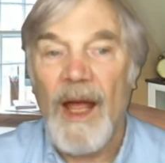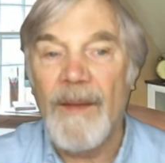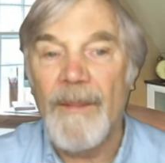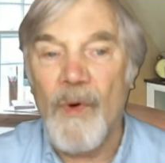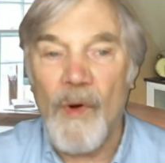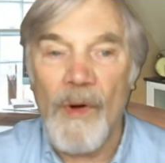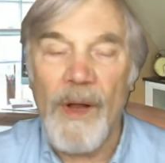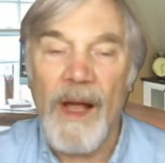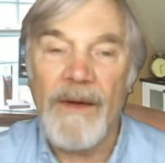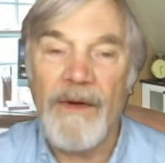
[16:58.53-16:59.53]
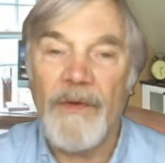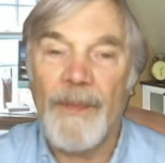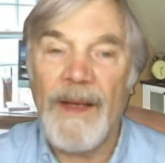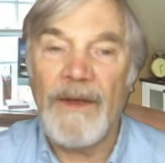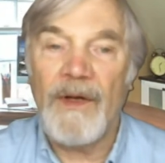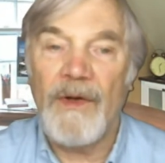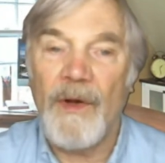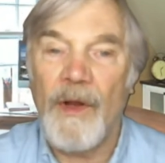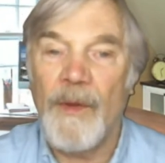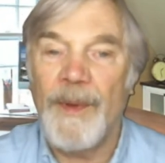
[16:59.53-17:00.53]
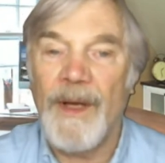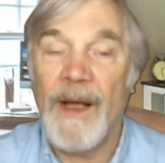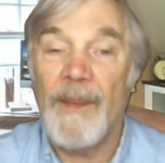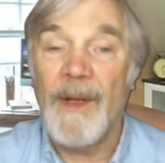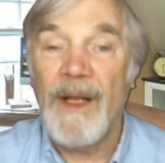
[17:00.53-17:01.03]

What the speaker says: and more are expected to open up